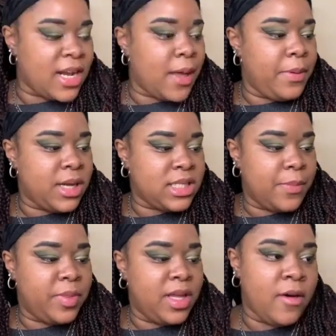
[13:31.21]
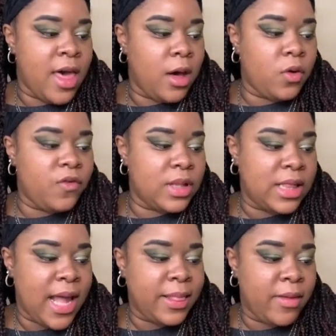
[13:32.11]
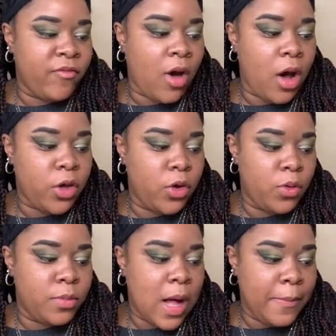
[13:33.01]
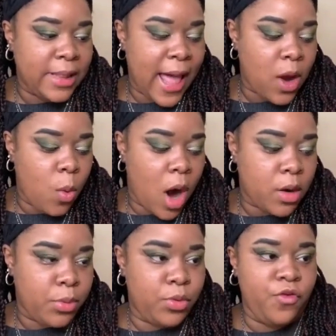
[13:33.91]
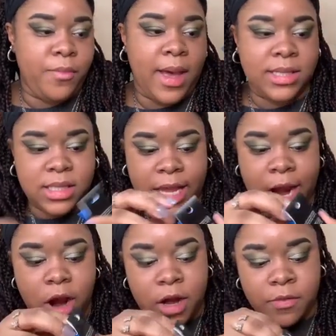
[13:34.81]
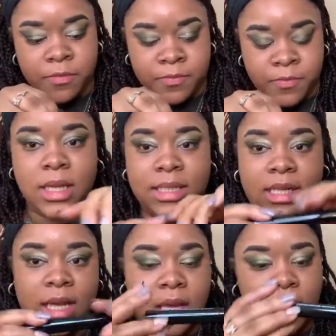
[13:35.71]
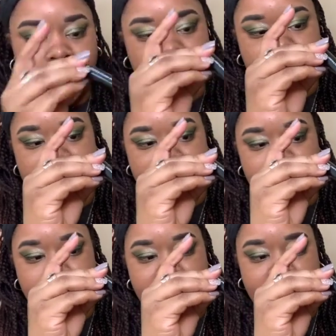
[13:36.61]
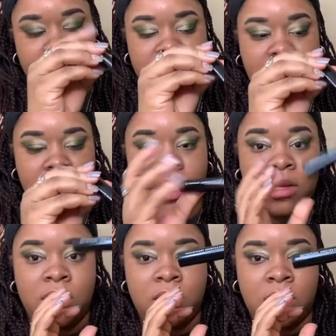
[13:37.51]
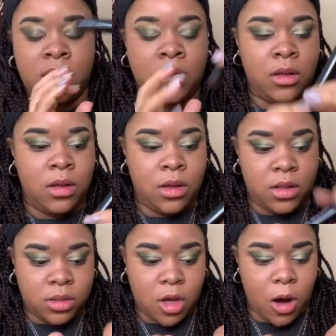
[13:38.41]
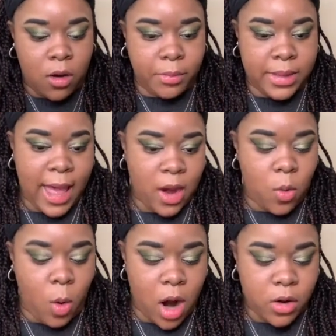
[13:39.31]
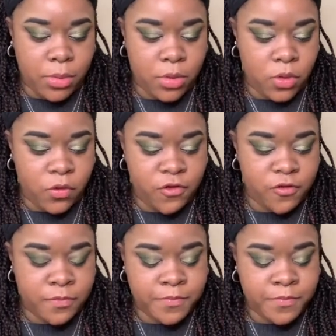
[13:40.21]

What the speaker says: I picked up this e.l.f. Lengthen Volume Black Waterproof Mascara. Sleek black packaging. It's called Black Waterproof.